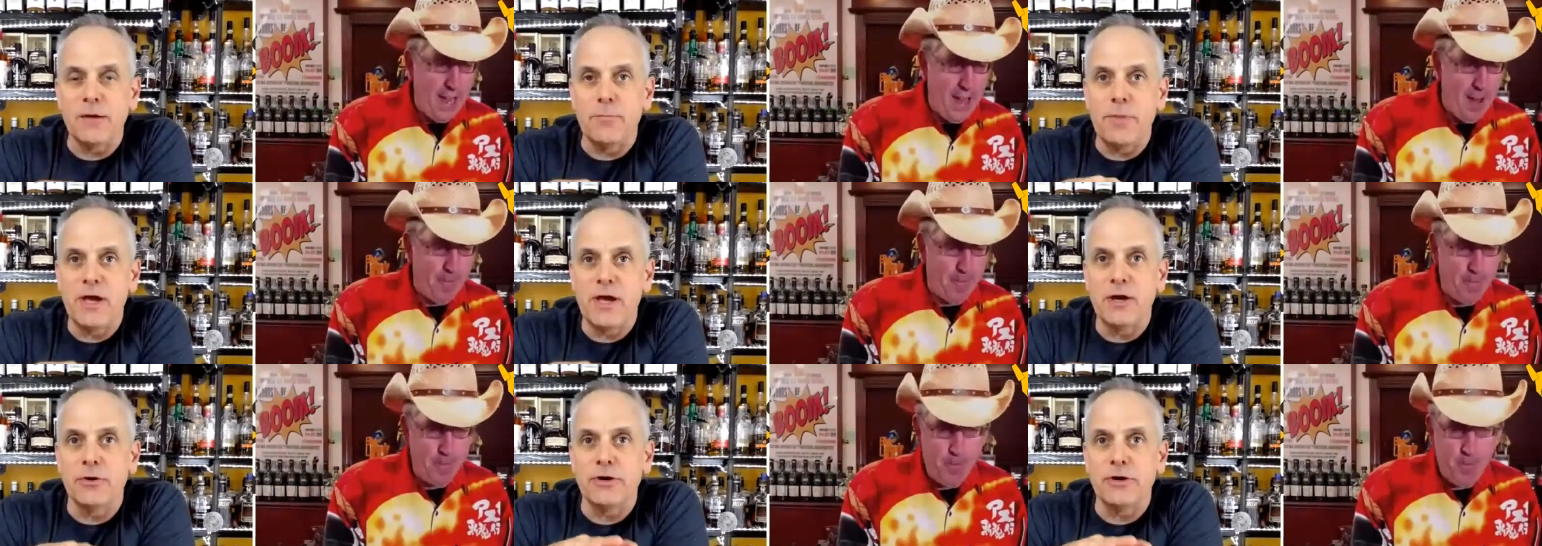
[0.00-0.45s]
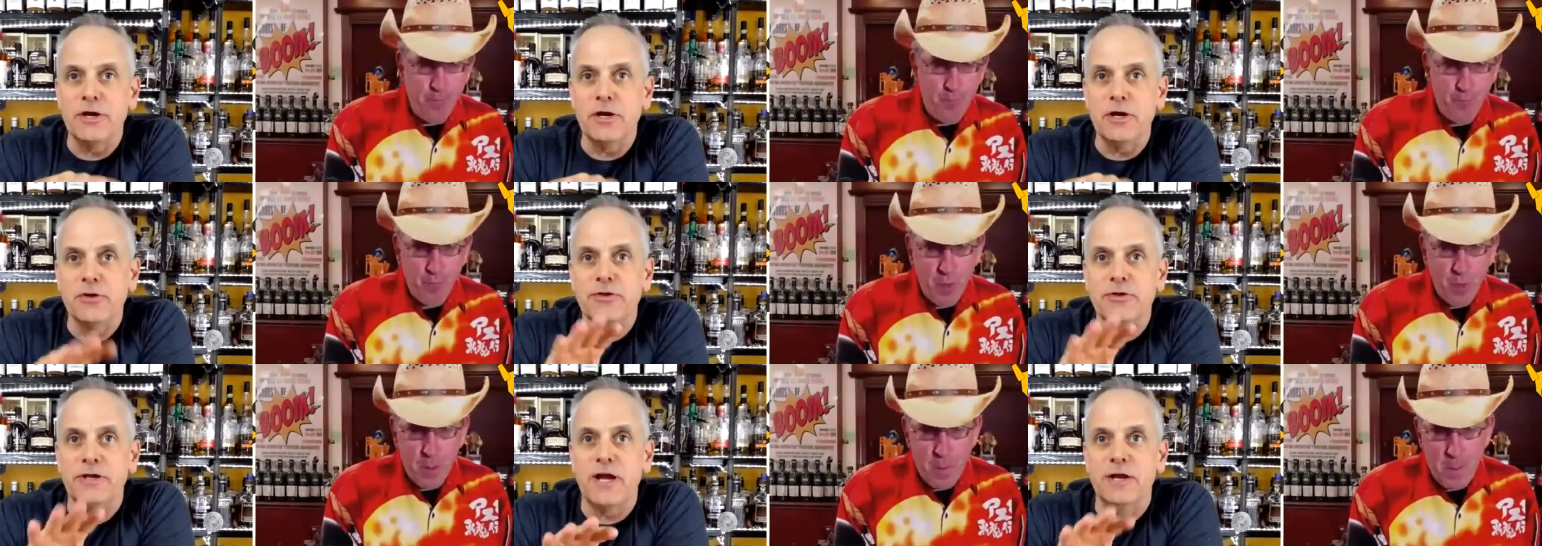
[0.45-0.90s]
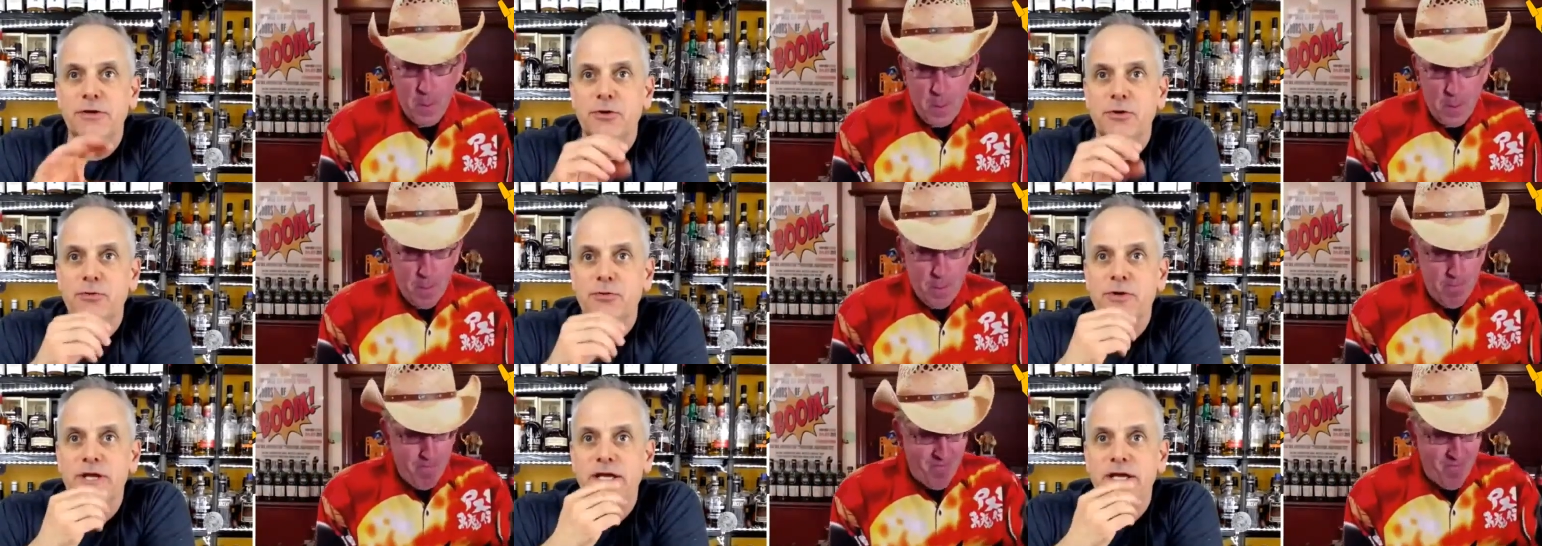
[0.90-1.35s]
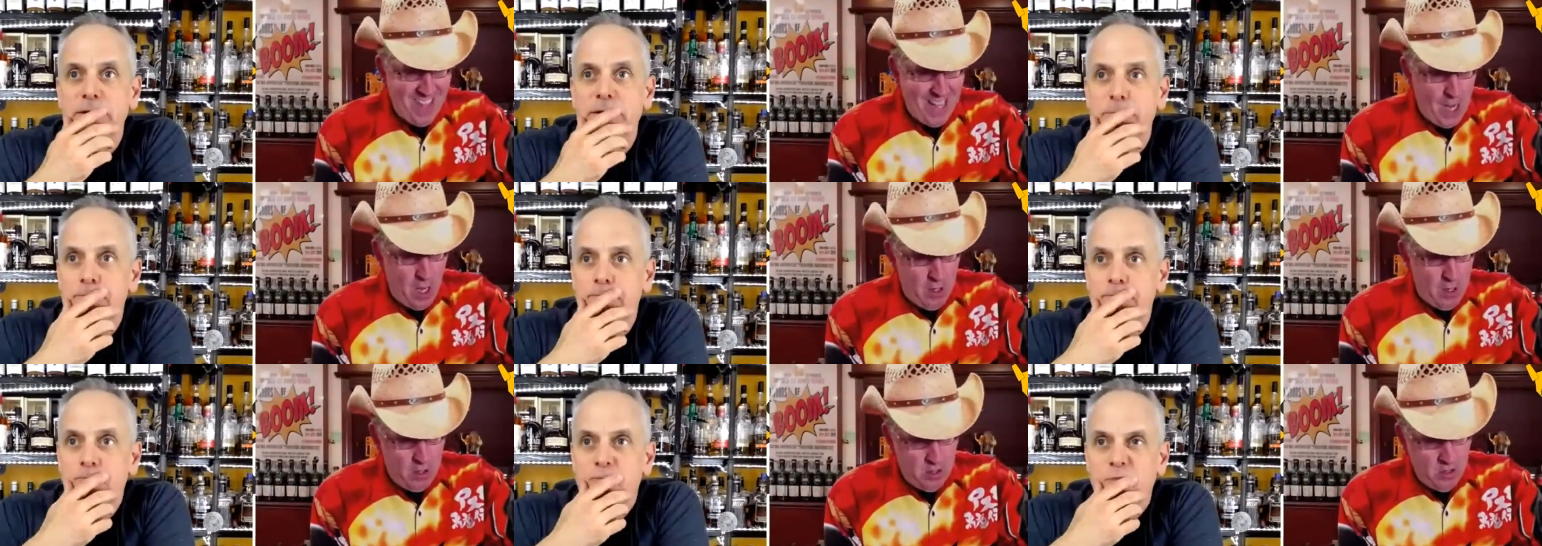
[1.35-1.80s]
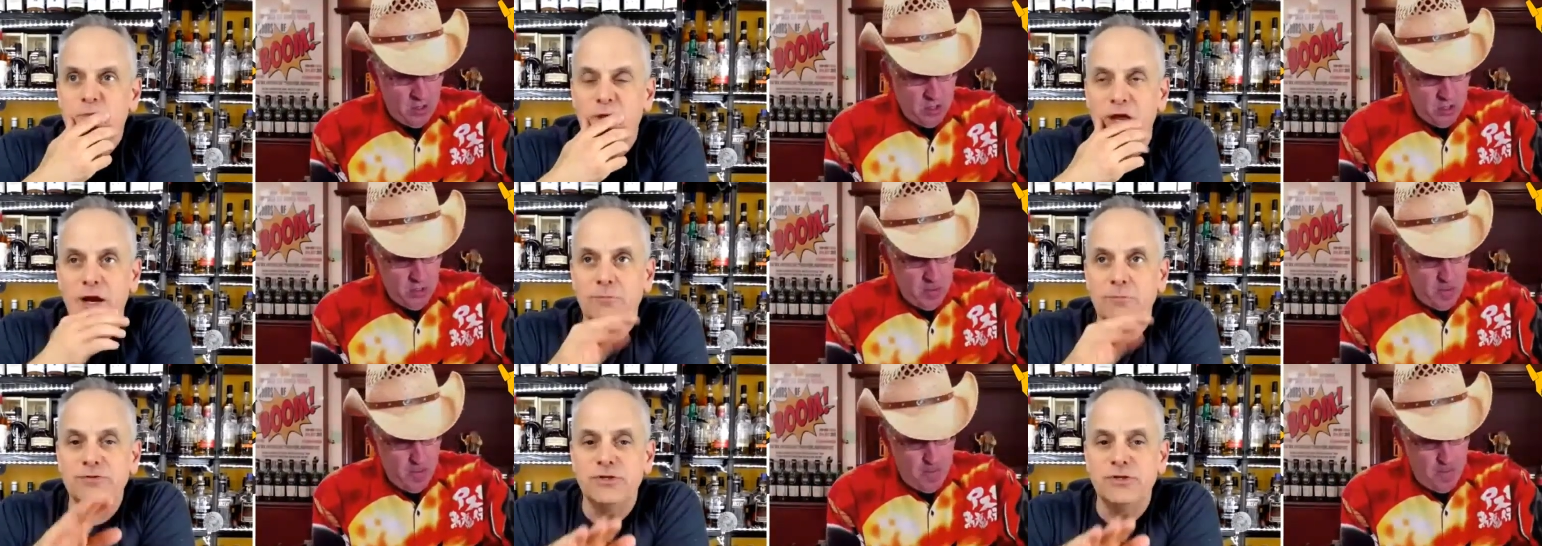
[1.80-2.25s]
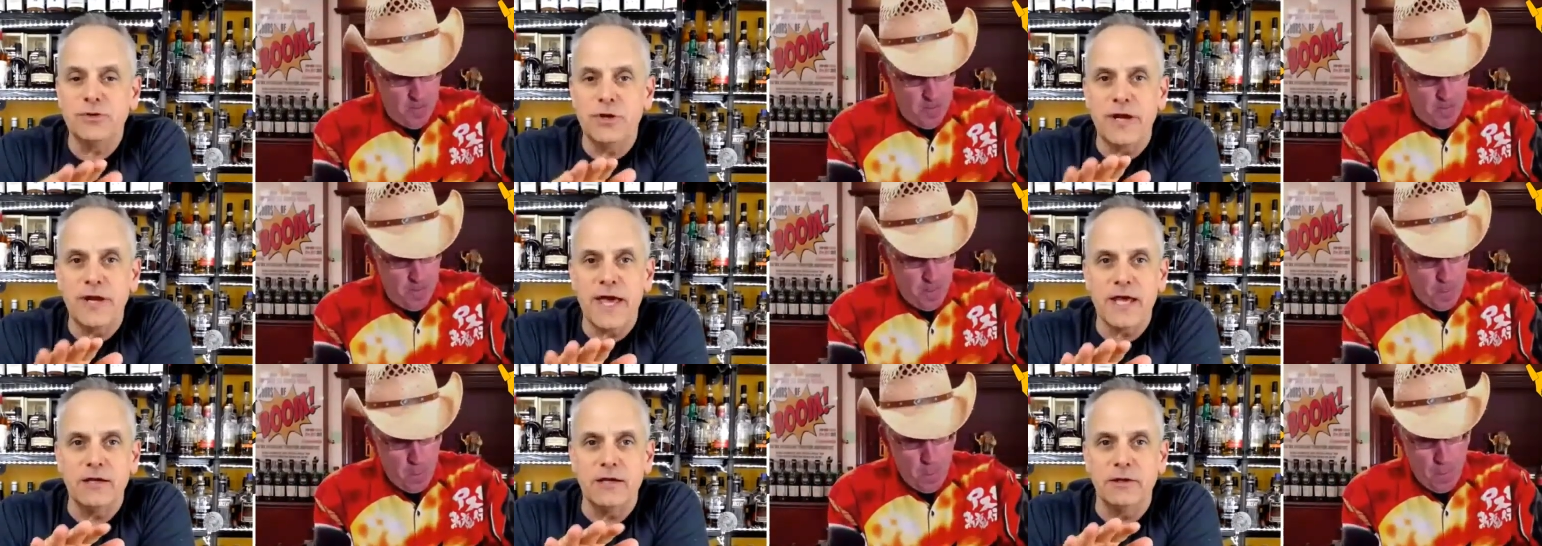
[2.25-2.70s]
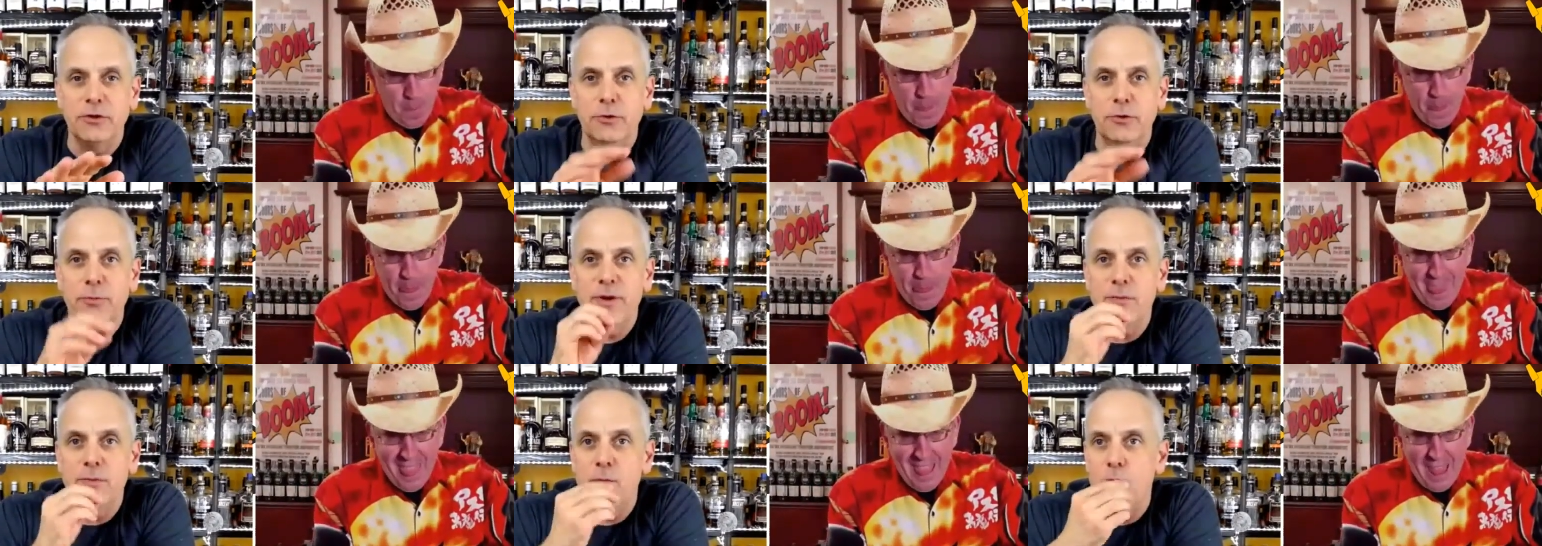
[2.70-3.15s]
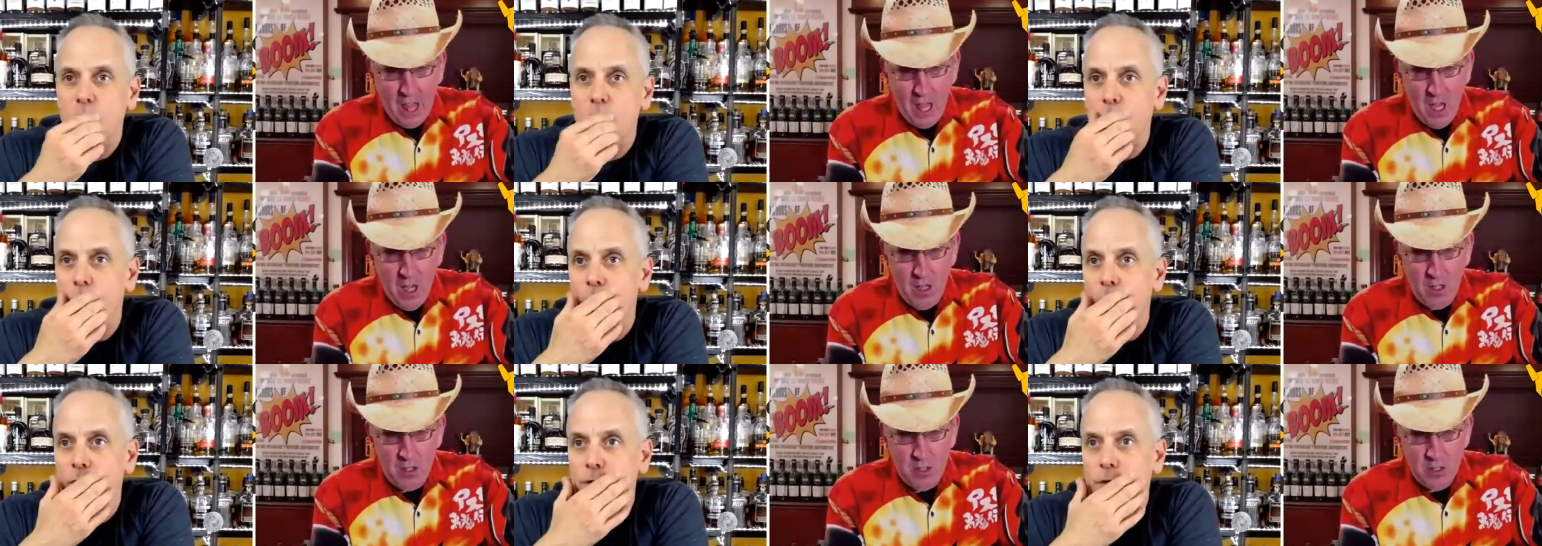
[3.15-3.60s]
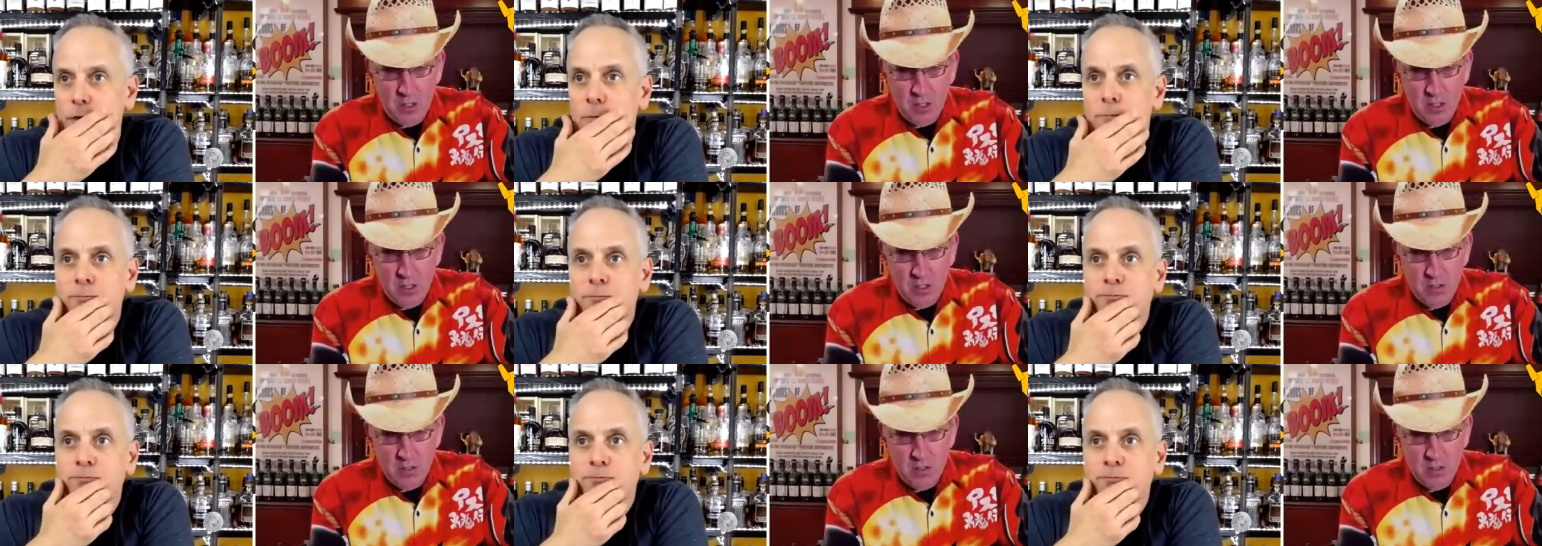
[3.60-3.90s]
Speaker 1: better here than I do neat. And I'm still going to add a little bit more water,